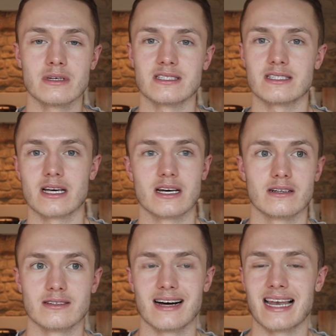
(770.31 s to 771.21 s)

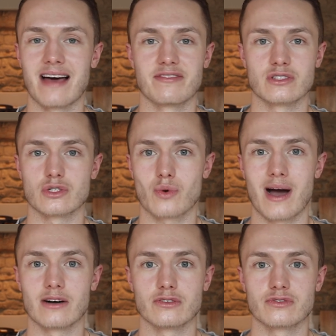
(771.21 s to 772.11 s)
until 11,
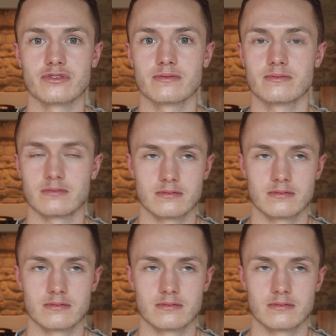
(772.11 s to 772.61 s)
12